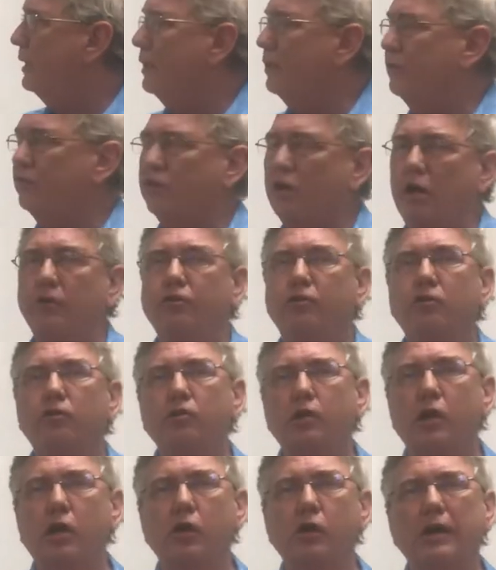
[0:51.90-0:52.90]
is also
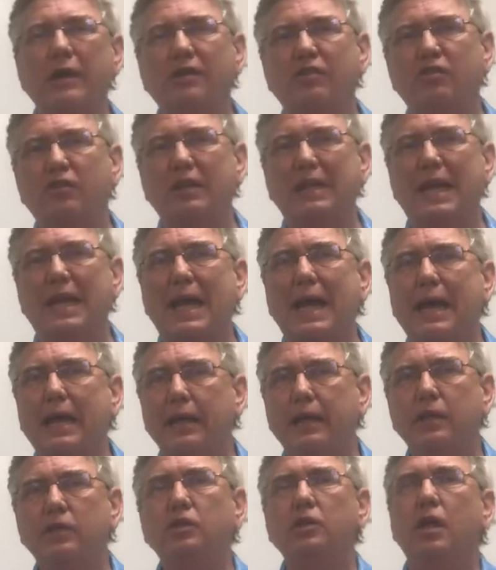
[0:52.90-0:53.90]
known as the
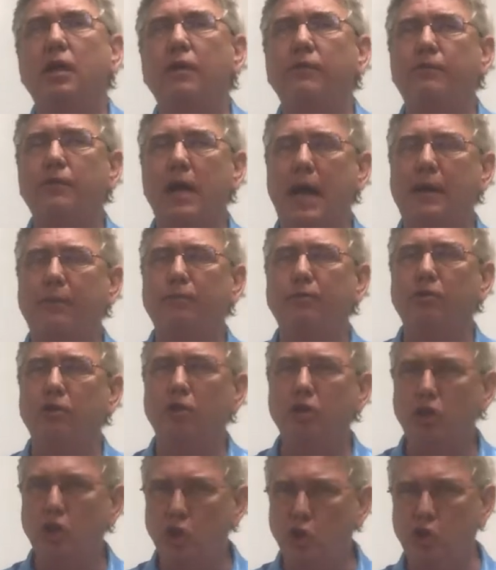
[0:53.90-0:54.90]
Age of
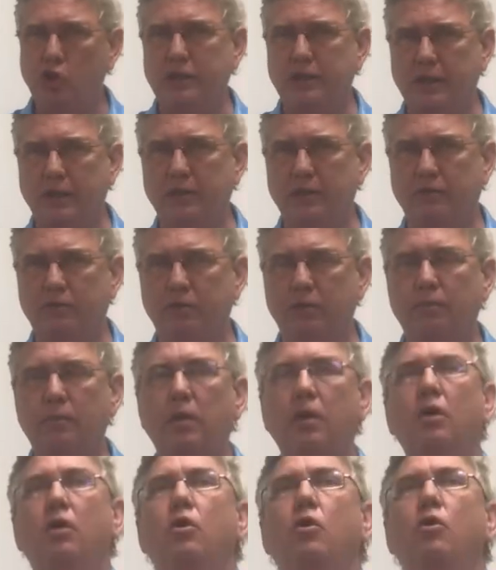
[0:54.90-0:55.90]
Absolutism,
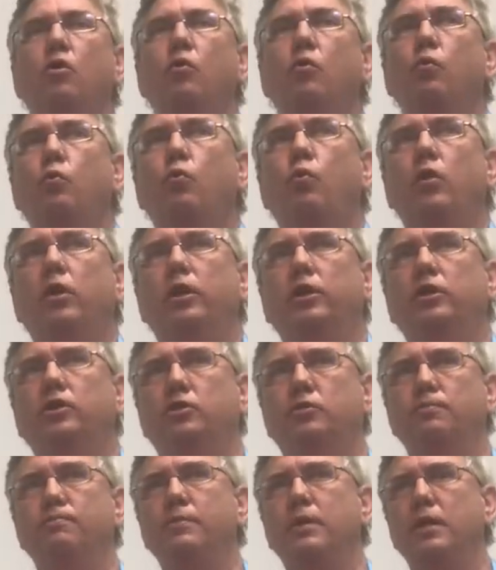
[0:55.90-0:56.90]
which
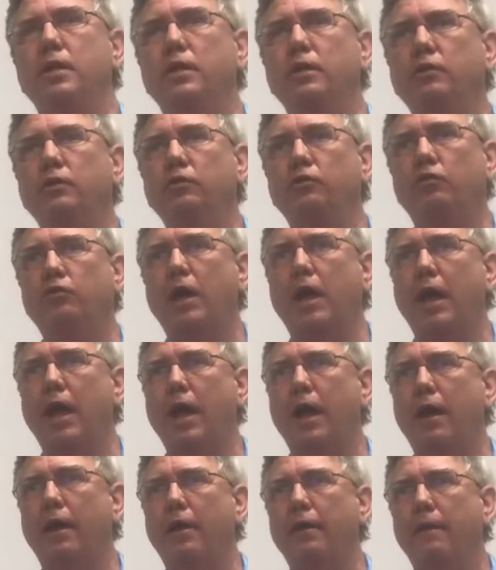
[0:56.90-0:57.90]
means
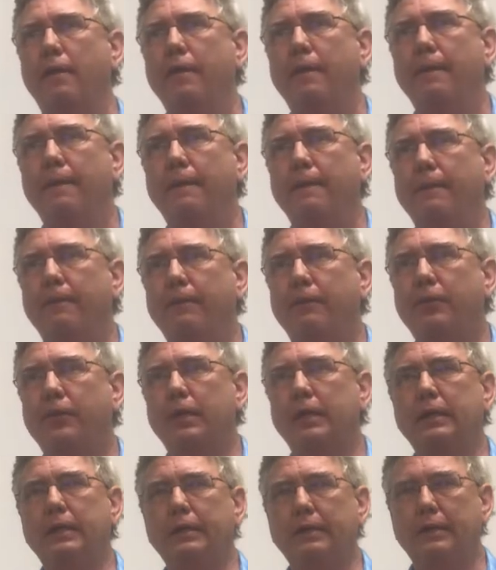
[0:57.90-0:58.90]
that
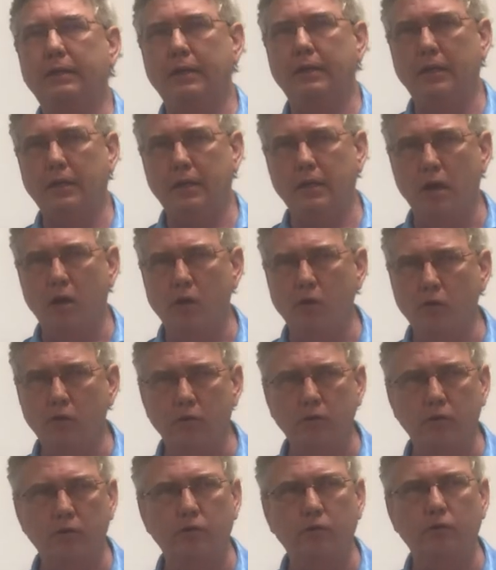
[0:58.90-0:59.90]
the
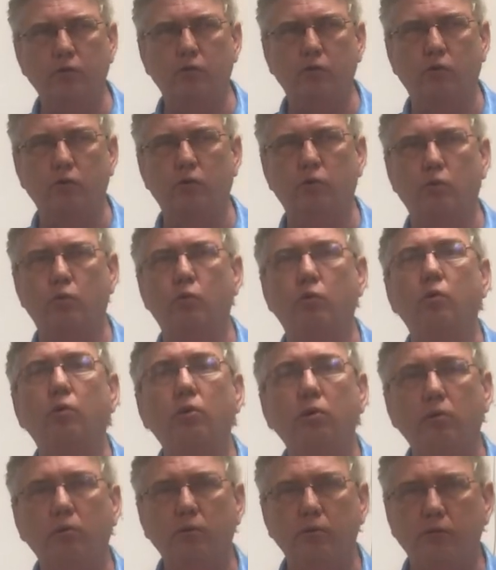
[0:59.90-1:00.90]
owners or the
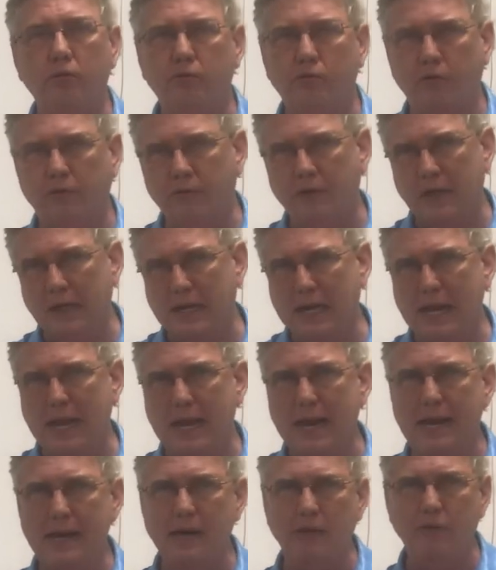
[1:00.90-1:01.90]
rulers of the
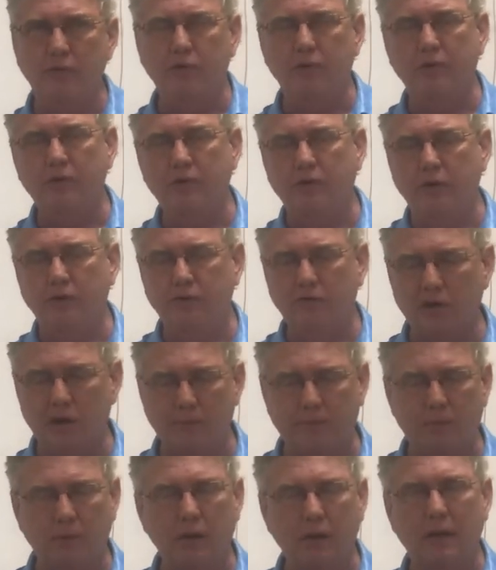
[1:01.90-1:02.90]
lands, the
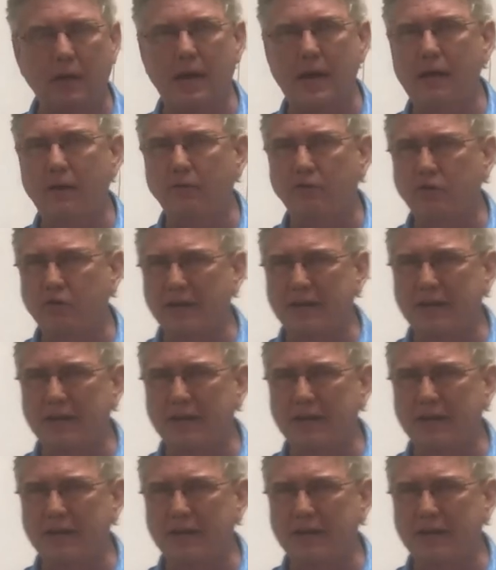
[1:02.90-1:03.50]
separate lands, the